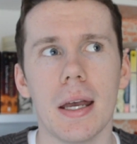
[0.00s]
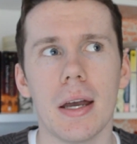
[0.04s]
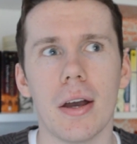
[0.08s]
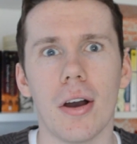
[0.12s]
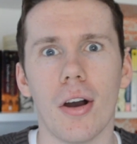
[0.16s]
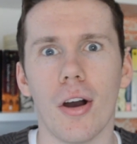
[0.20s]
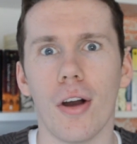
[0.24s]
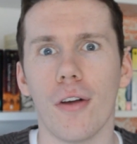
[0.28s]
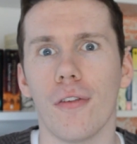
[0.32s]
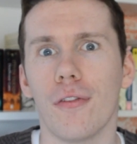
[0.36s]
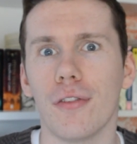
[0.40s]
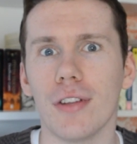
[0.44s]

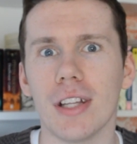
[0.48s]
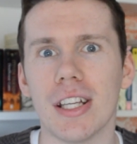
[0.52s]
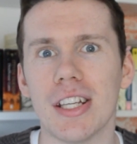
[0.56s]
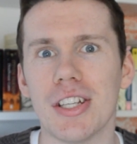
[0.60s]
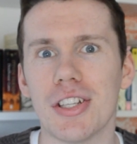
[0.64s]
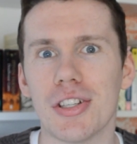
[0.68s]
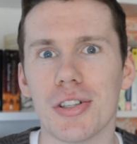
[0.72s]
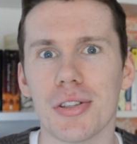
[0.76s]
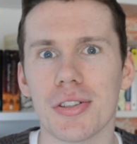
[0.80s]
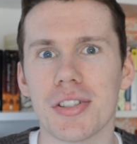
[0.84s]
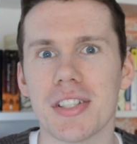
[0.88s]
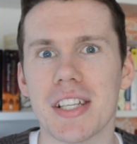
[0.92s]
hopefully
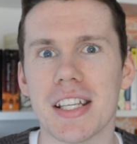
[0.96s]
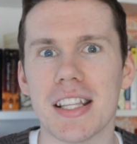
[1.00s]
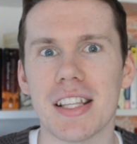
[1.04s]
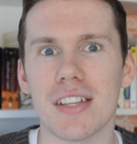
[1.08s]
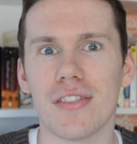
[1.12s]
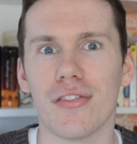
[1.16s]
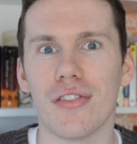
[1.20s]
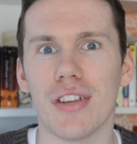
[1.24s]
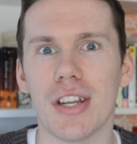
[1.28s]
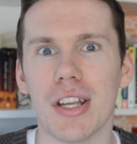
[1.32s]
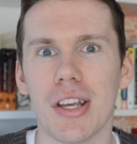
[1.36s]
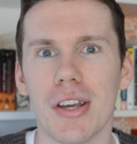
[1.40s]
she'll see this
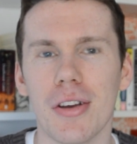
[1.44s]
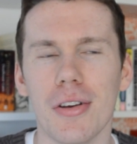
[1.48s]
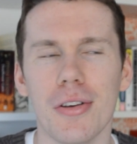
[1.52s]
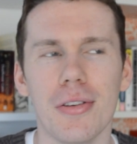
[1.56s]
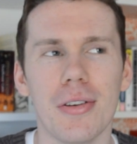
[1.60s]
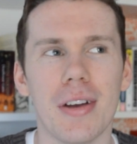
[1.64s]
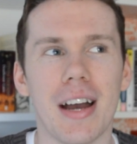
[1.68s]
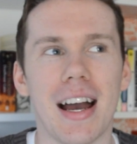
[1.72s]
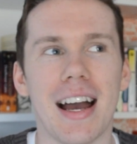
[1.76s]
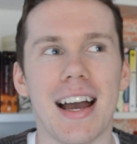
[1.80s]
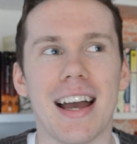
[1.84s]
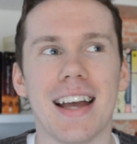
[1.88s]
video
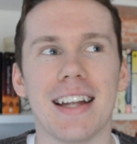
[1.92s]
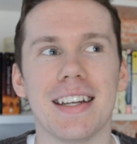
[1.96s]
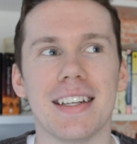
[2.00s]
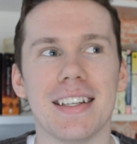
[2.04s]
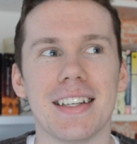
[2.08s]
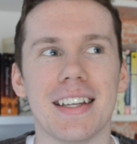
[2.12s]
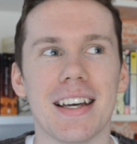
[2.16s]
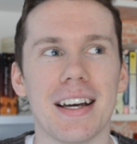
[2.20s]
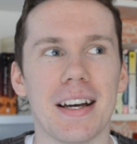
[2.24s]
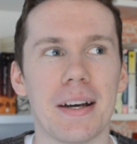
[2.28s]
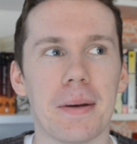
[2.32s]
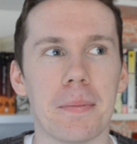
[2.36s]
and
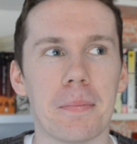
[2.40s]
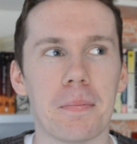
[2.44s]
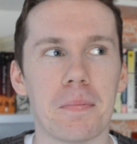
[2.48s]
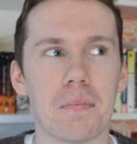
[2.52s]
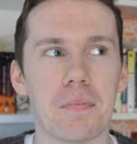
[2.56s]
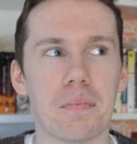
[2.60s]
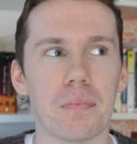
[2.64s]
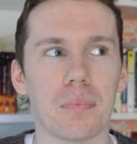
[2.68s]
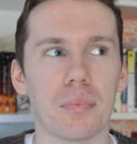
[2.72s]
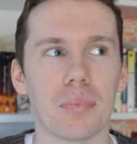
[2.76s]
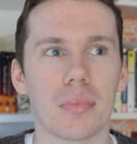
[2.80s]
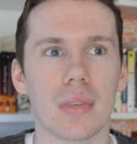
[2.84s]

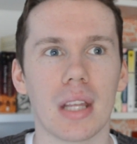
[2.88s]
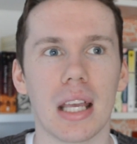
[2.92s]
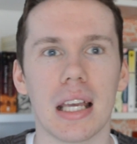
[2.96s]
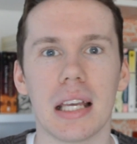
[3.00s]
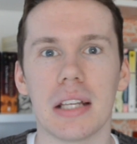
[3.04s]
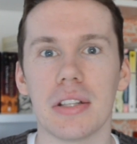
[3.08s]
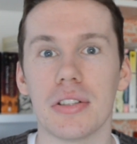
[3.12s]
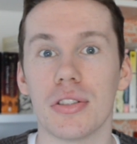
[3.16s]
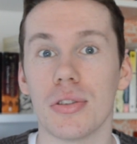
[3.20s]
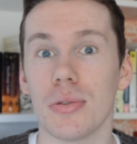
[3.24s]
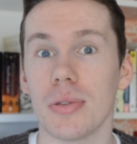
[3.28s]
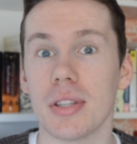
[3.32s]

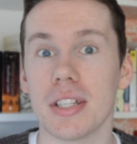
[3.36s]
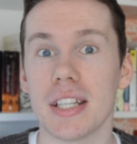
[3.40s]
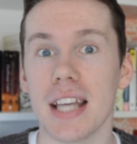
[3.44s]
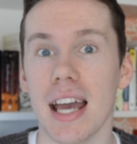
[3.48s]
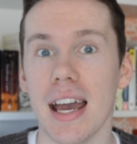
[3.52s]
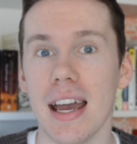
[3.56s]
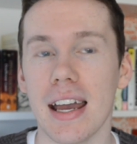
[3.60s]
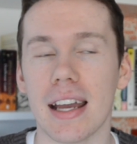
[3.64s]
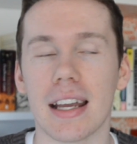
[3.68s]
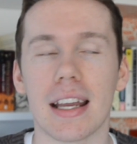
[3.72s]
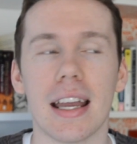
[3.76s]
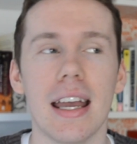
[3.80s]
do the
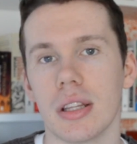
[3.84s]
tag.